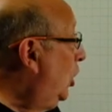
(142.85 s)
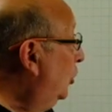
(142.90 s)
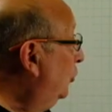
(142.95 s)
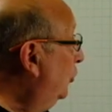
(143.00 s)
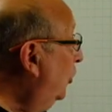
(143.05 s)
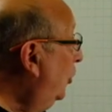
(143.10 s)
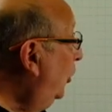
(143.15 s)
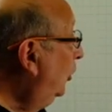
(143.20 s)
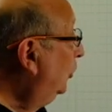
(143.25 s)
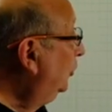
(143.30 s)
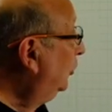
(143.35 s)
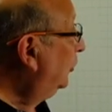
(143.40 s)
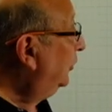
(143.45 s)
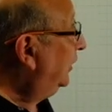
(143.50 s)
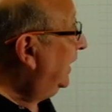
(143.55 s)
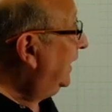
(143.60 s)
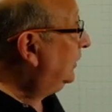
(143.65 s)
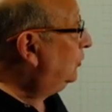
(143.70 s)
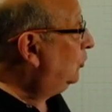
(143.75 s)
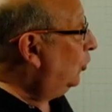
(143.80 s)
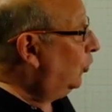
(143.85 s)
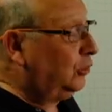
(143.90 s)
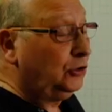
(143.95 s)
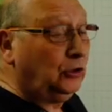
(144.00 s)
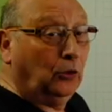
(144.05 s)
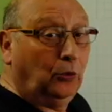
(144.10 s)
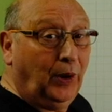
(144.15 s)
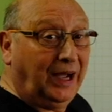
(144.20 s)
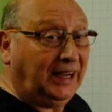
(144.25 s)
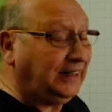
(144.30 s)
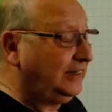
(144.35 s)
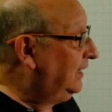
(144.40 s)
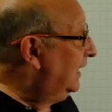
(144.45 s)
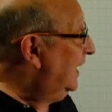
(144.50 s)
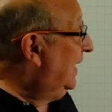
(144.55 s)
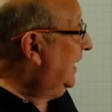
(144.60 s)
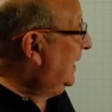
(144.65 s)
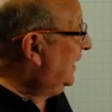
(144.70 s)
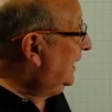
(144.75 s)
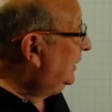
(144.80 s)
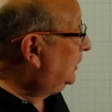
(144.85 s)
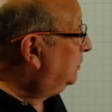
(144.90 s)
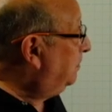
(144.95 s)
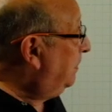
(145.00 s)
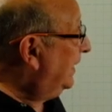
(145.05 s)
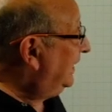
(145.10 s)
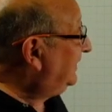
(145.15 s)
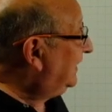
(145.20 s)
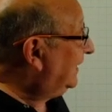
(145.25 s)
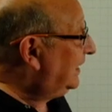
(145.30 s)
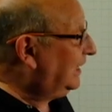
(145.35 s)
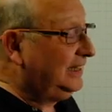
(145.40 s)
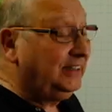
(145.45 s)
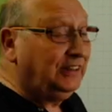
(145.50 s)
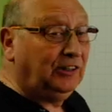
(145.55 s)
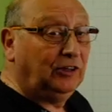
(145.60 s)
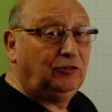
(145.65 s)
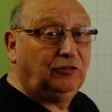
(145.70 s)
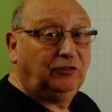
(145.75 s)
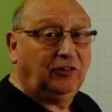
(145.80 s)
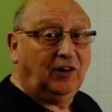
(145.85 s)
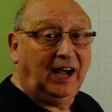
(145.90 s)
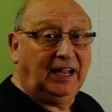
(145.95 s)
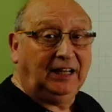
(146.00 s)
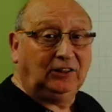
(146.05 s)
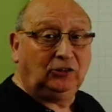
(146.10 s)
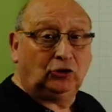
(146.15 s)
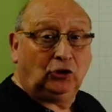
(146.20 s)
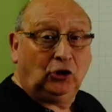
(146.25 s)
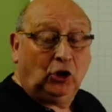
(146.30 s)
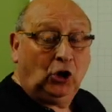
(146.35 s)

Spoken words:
The hurdle rate or the WACC is basically defined